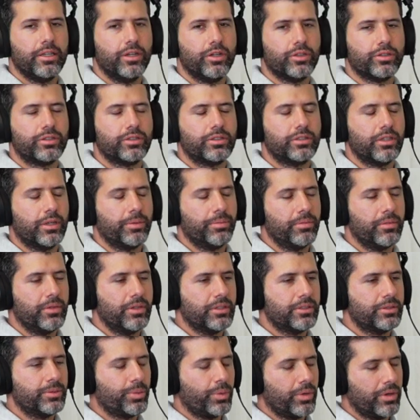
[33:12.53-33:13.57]
So
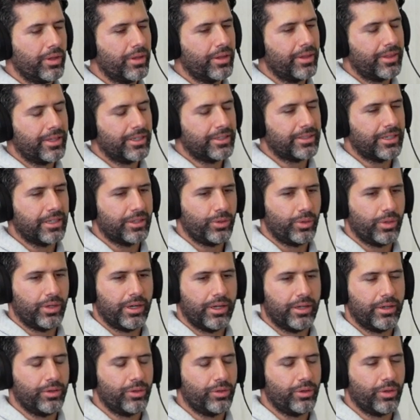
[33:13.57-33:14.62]
one of the things I do, and I
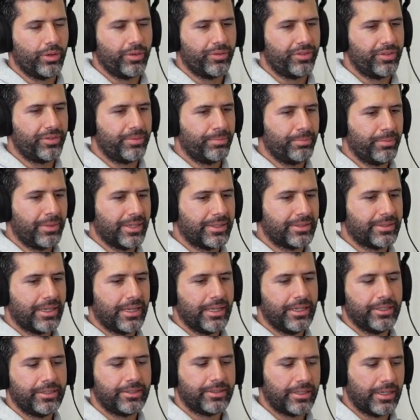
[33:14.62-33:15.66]
don't know if it makes
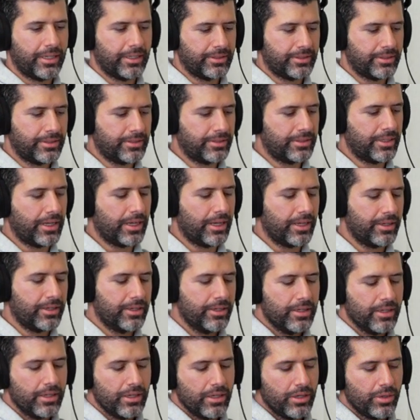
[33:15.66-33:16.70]
any sense, is that
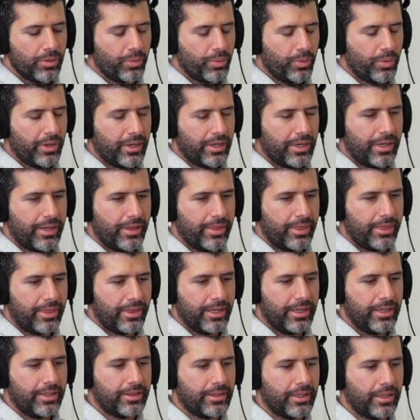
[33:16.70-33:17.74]
when I
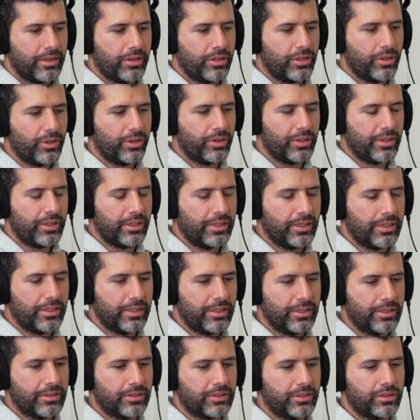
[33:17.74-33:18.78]
think that there
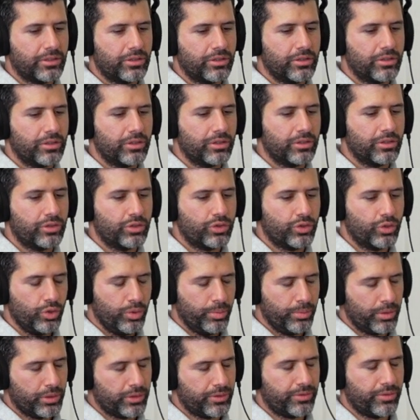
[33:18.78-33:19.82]
is too
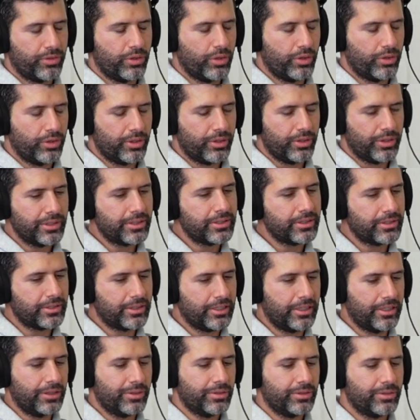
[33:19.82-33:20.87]
much flow, there is
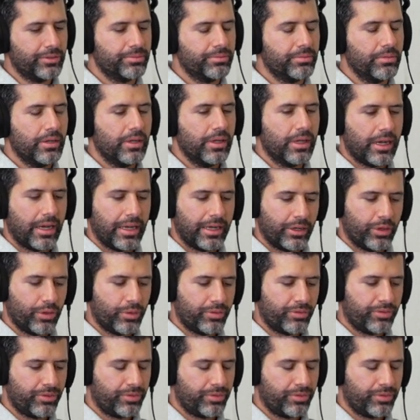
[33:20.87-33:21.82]
steel, I go,